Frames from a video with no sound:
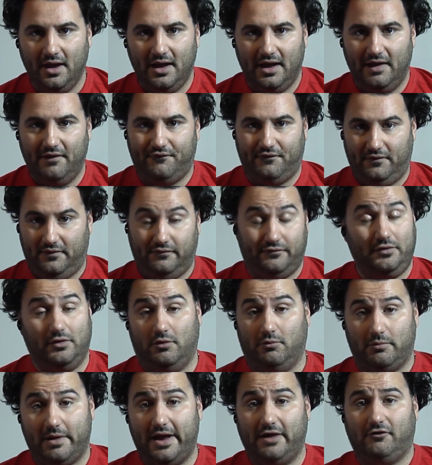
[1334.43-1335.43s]
If you're
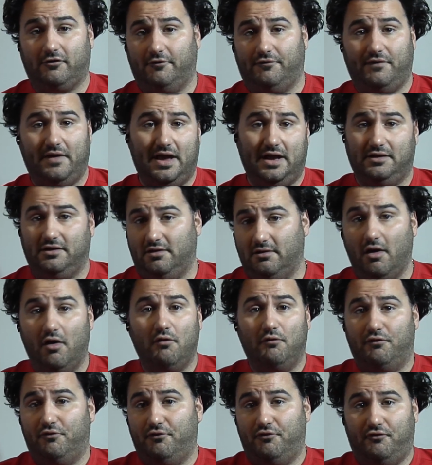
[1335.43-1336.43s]
a Ranger fan,
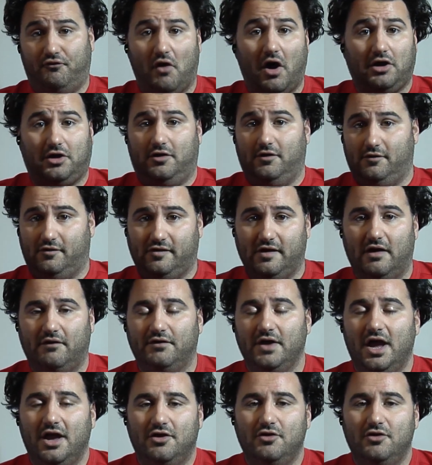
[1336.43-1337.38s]
go fuck yourself.